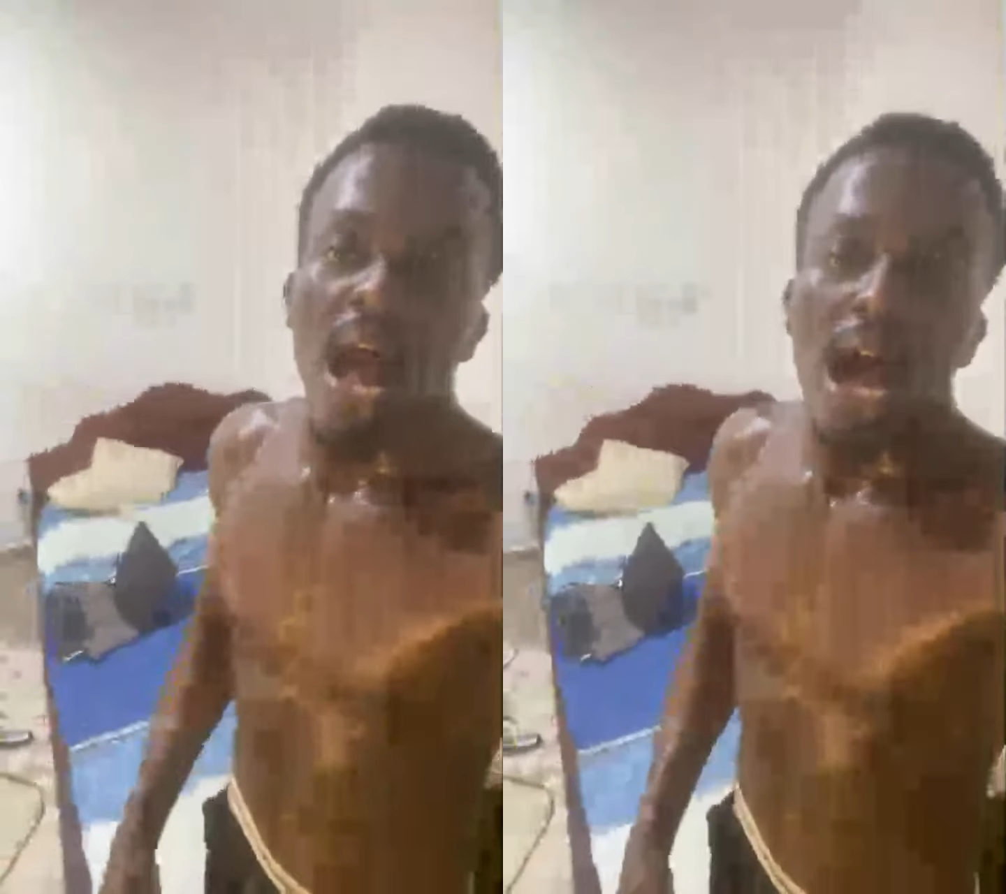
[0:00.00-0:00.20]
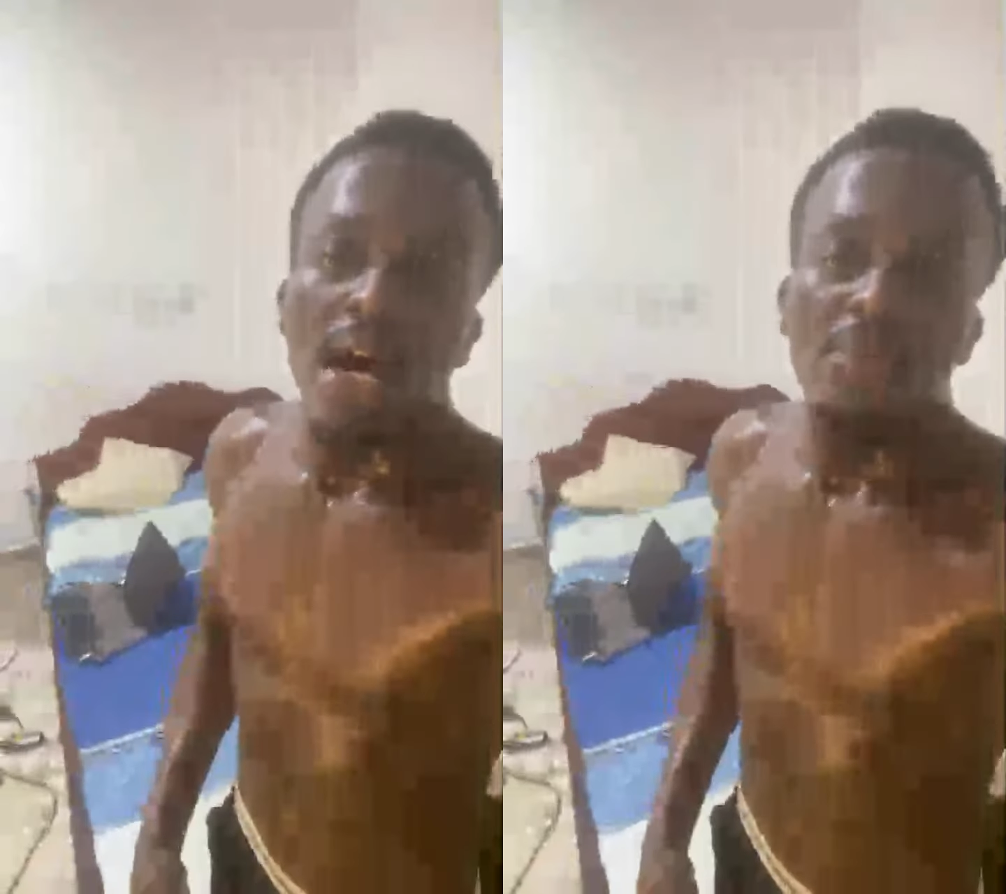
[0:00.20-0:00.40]

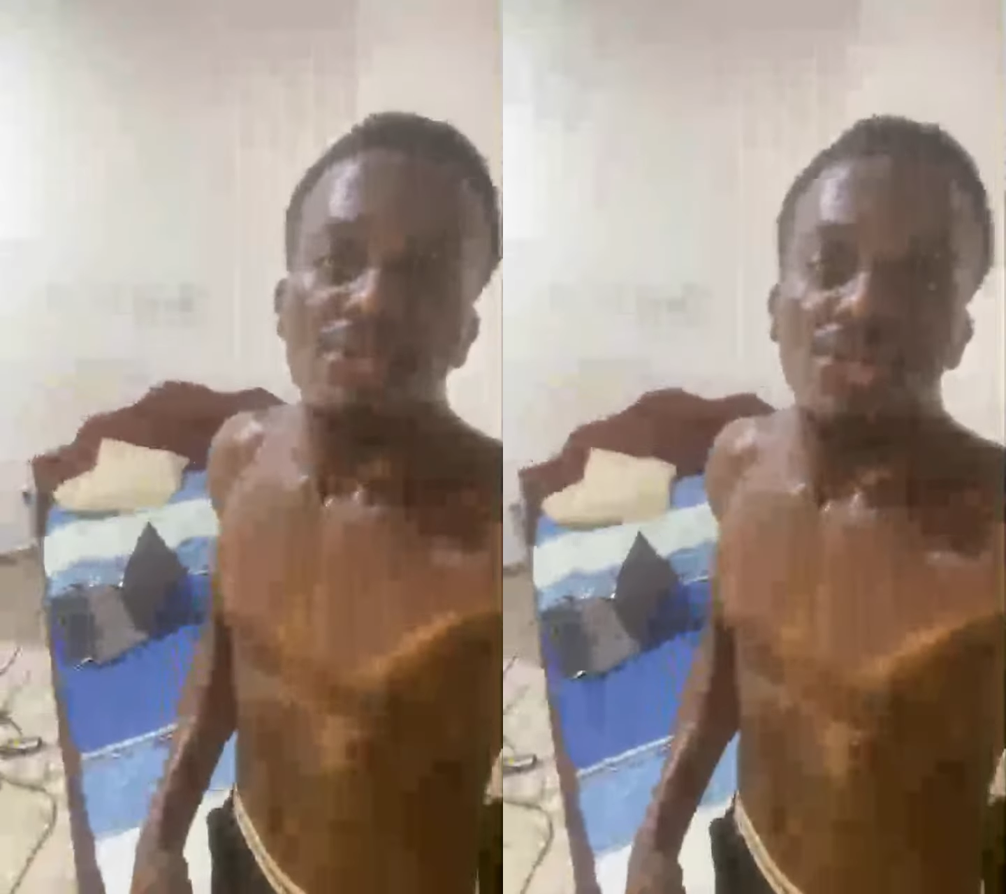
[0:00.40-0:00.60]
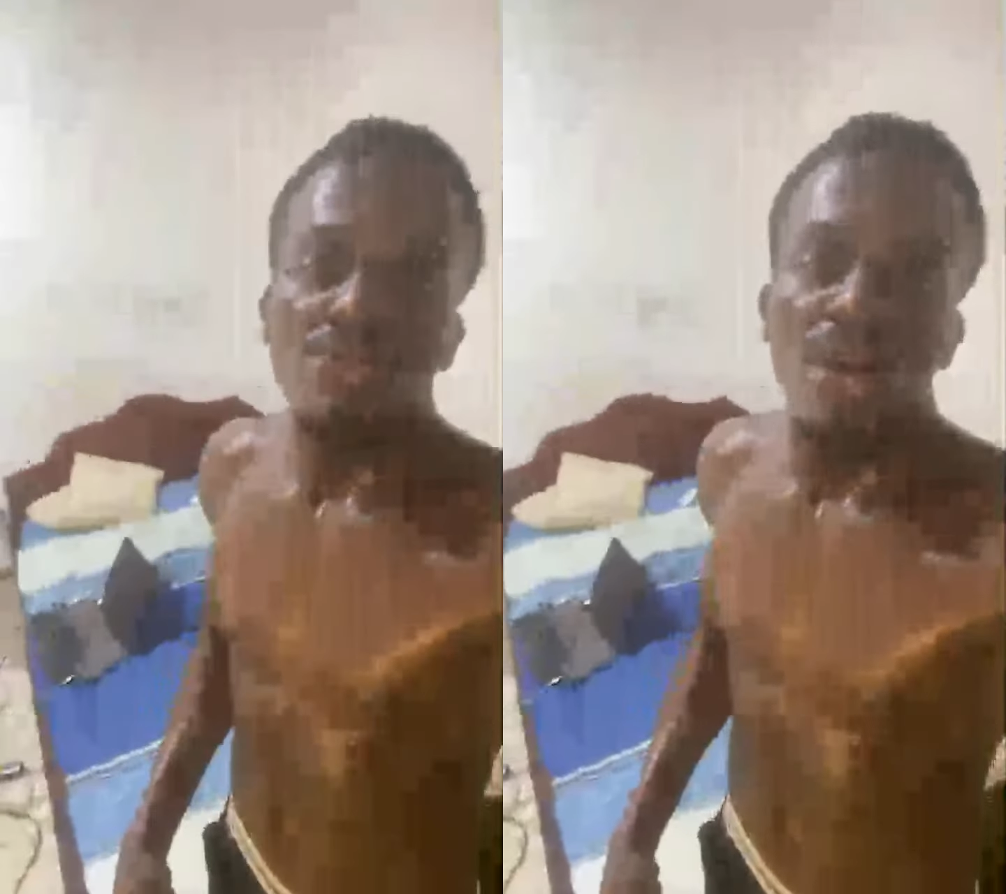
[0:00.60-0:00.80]
I'm in the
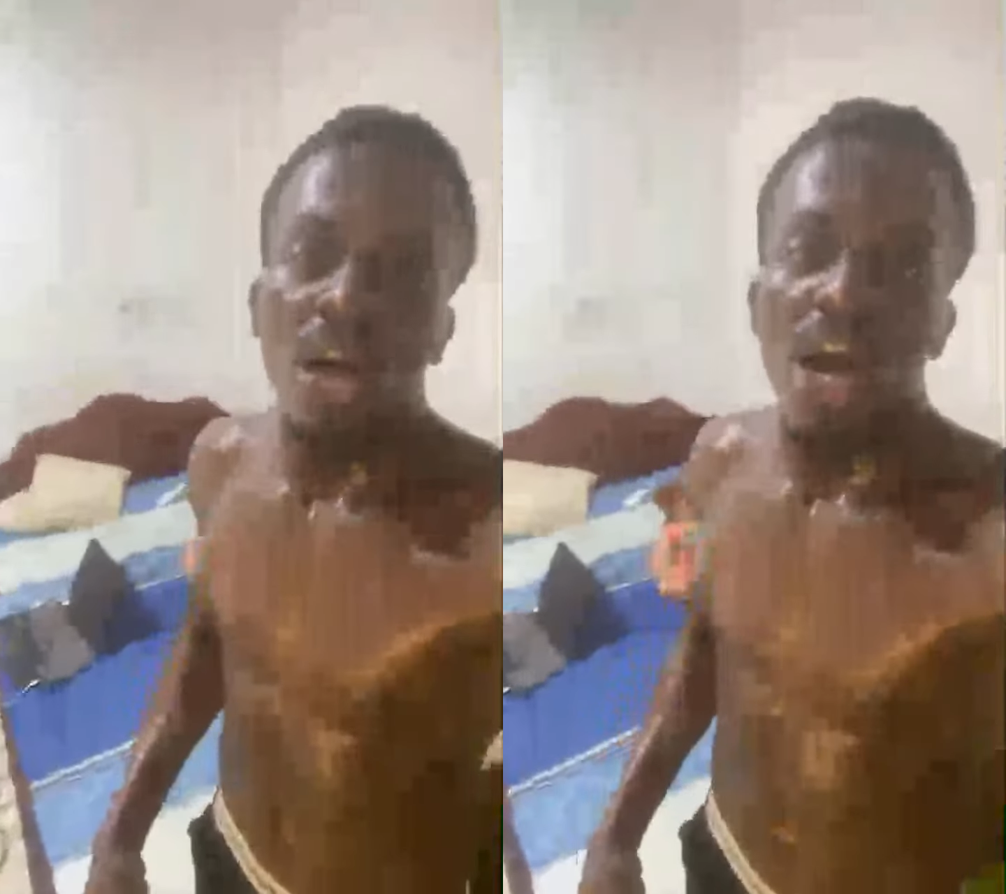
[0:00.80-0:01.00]
room.